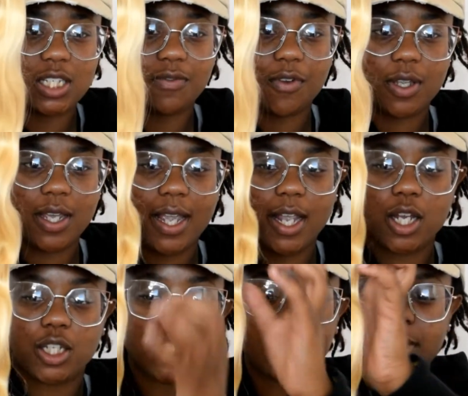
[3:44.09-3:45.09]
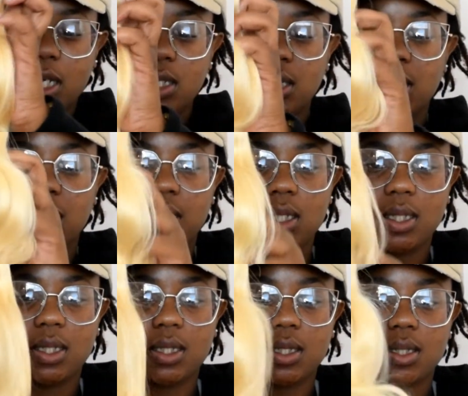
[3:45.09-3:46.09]
for the hair just because it
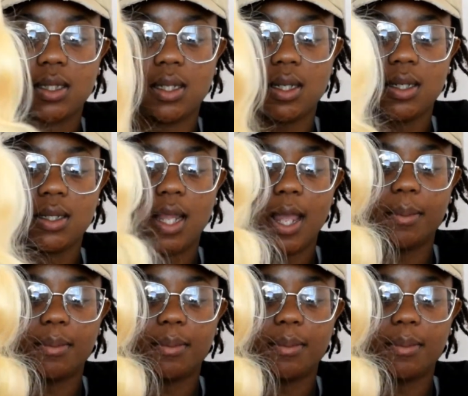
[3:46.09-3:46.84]
is like